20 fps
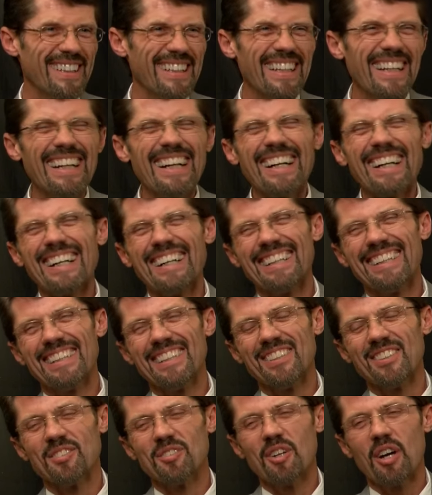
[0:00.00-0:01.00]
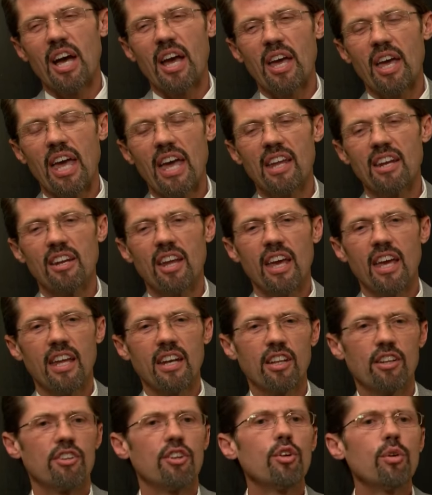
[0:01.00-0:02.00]
And
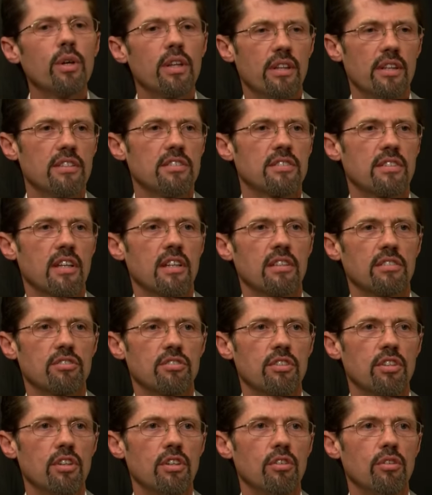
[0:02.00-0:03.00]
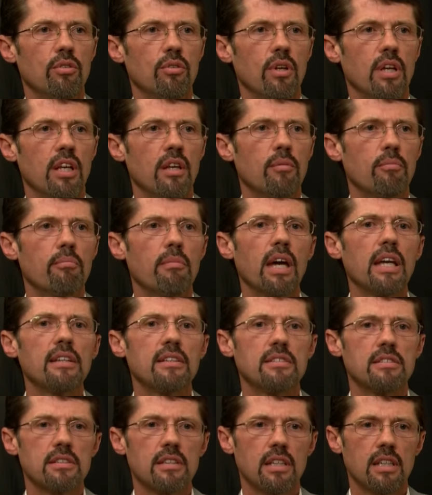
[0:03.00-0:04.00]
in doing these things too, it
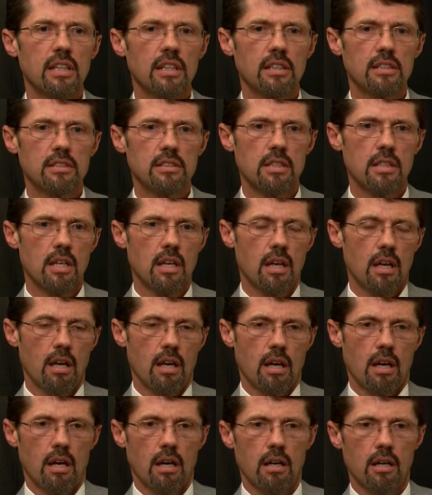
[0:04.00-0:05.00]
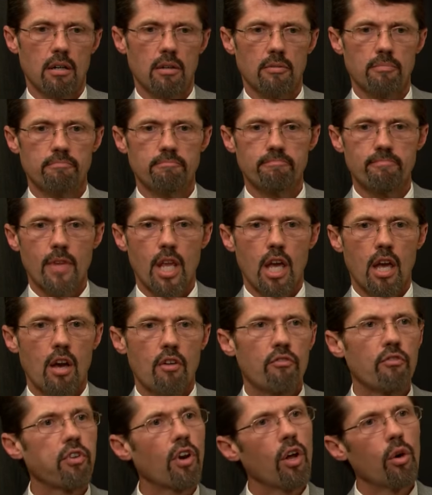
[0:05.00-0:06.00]
makes things
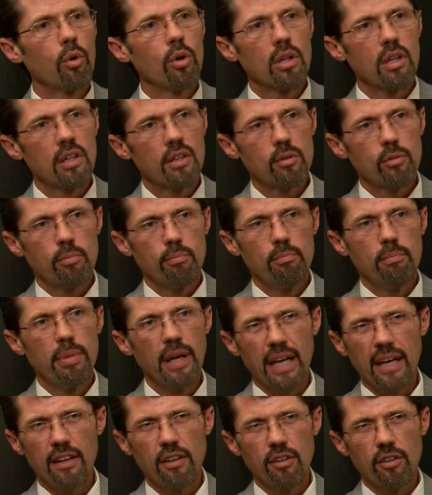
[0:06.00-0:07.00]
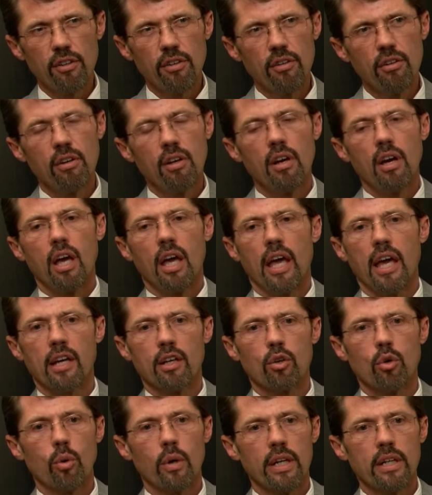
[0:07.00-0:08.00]
flow a little better
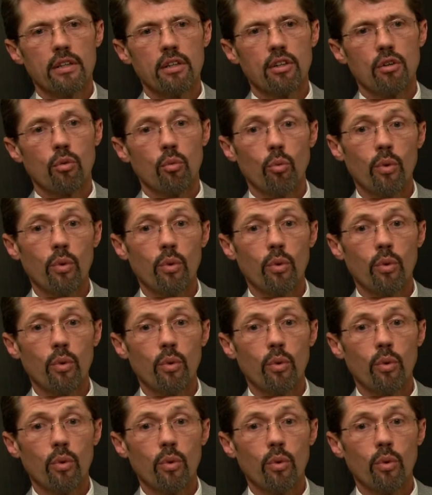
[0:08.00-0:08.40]
and quicker.